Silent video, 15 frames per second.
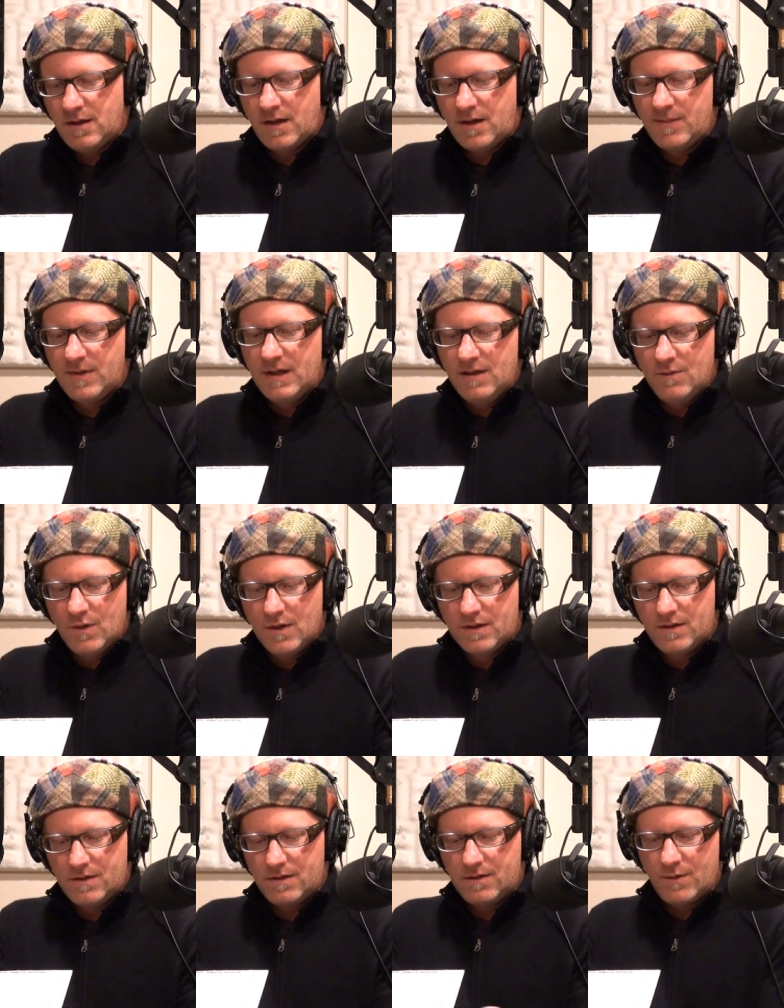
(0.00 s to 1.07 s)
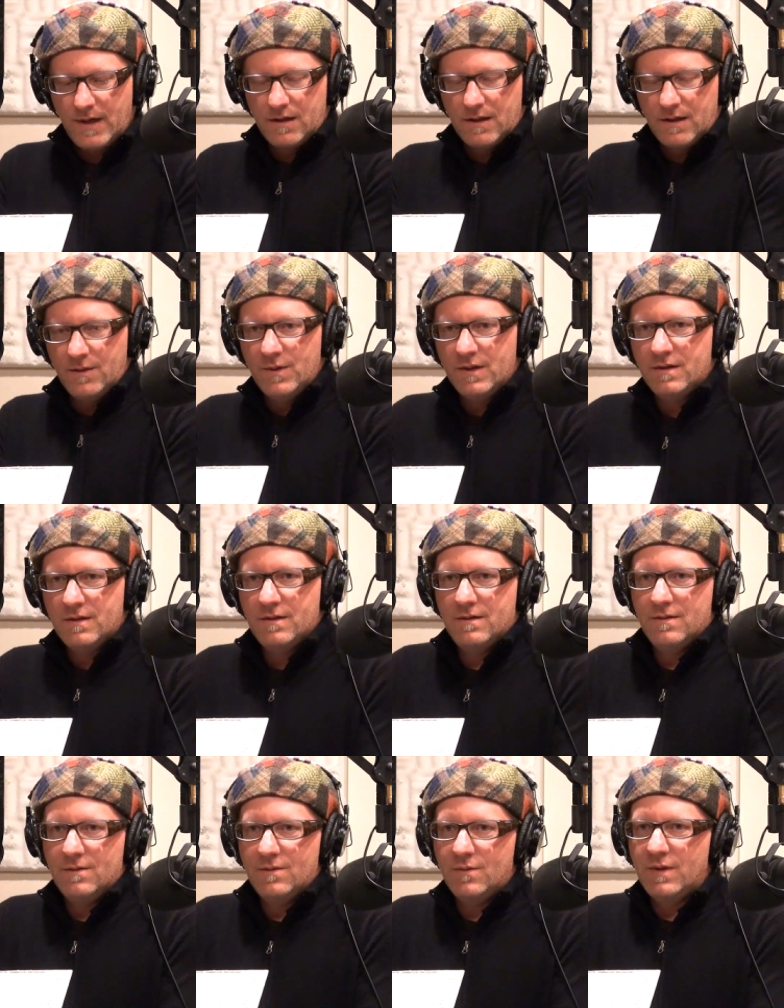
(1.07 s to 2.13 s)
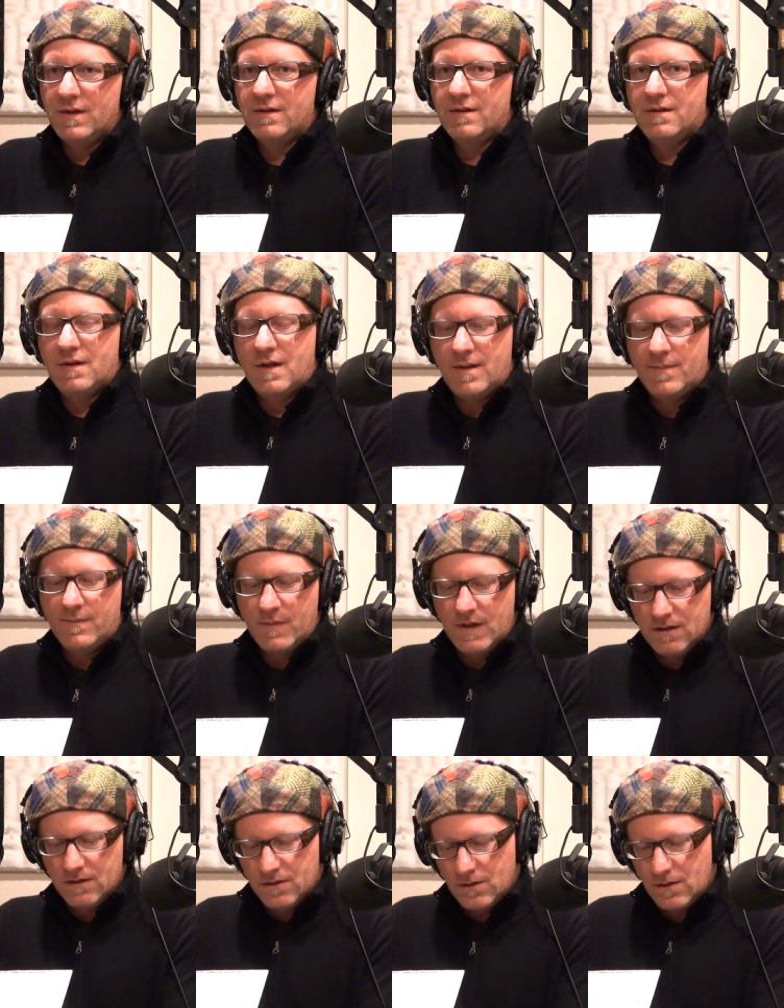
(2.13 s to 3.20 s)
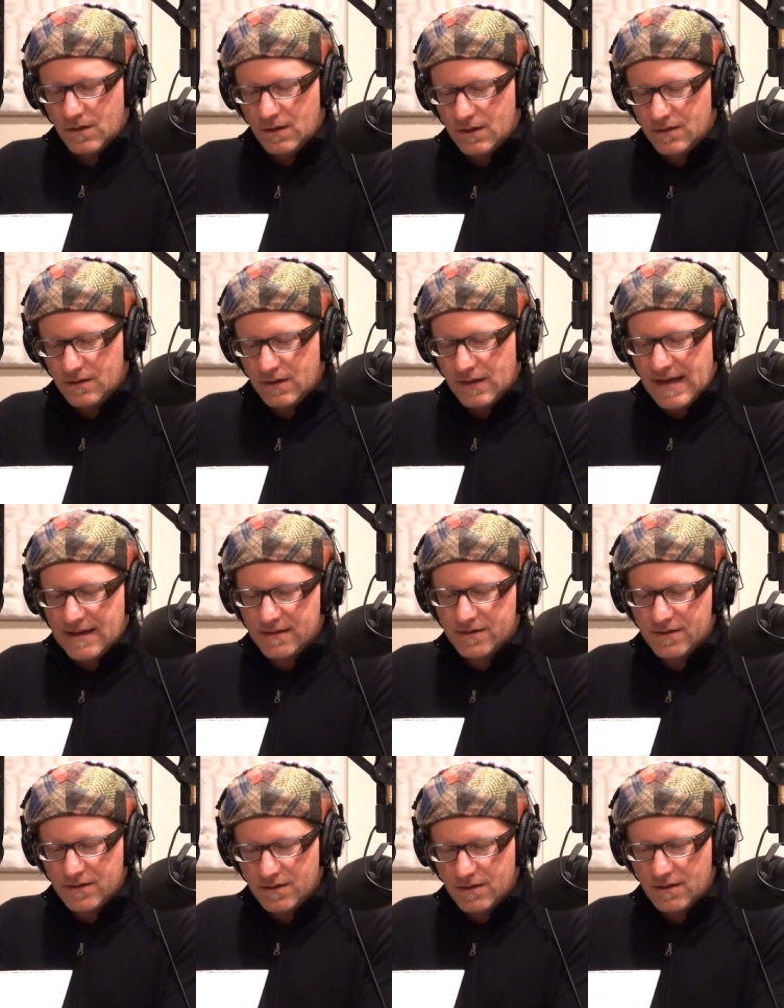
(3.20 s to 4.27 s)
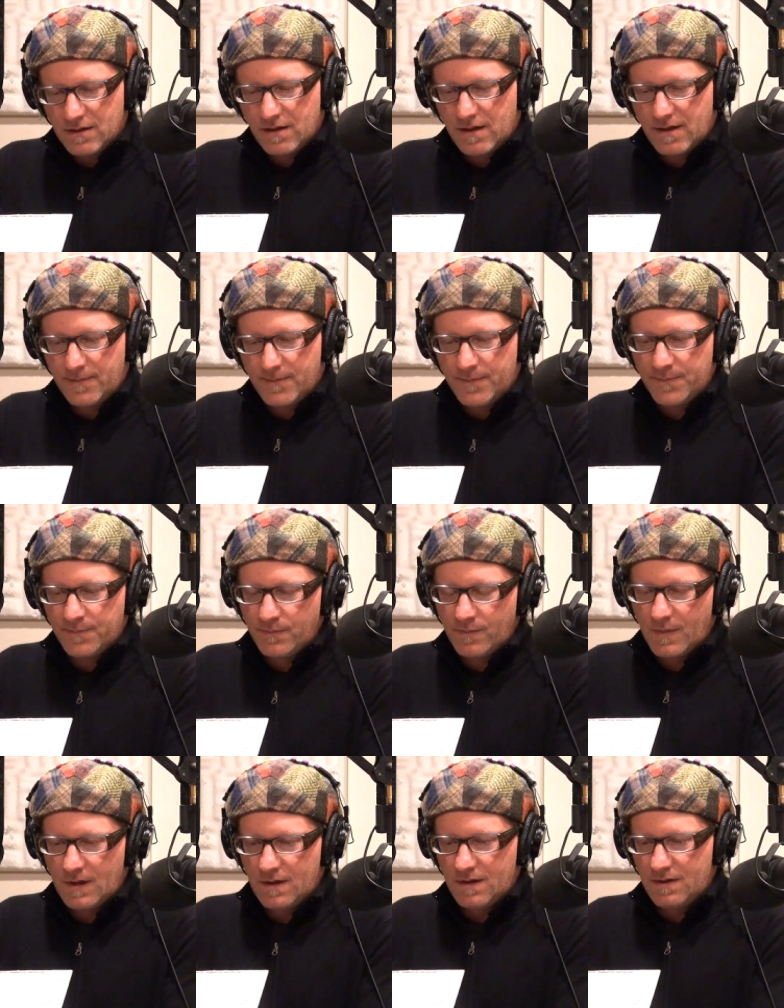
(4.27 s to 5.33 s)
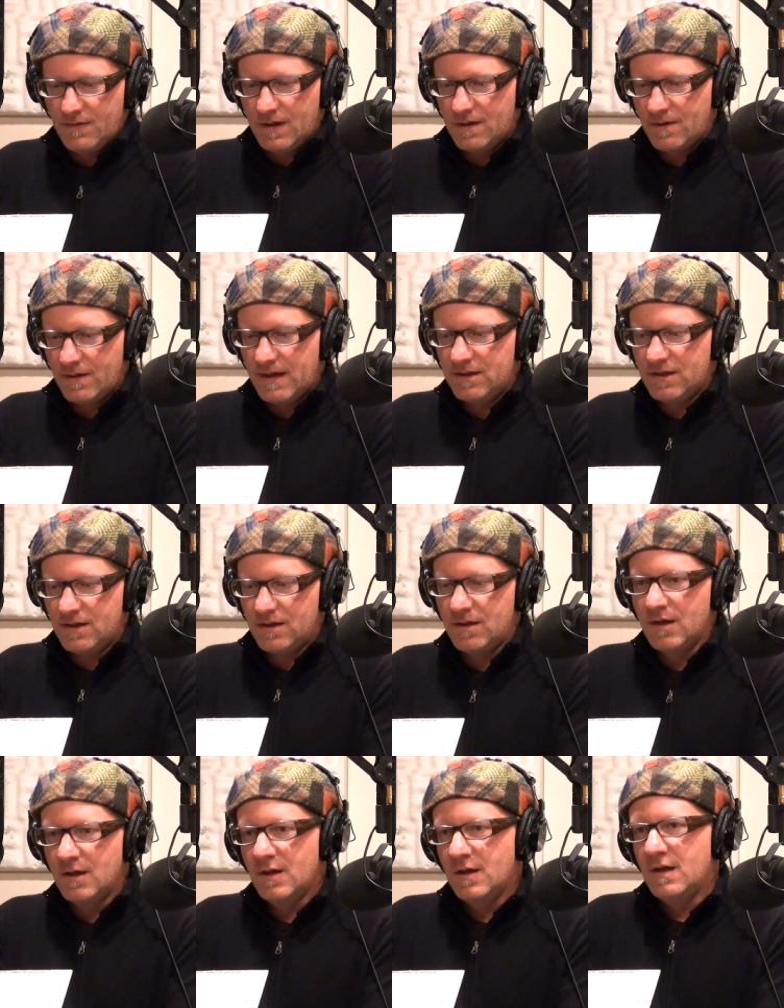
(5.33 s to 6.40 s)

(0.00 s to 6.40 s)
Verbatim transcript: um, and he worked directly with with um, Gensler on this last um, kind of iteration,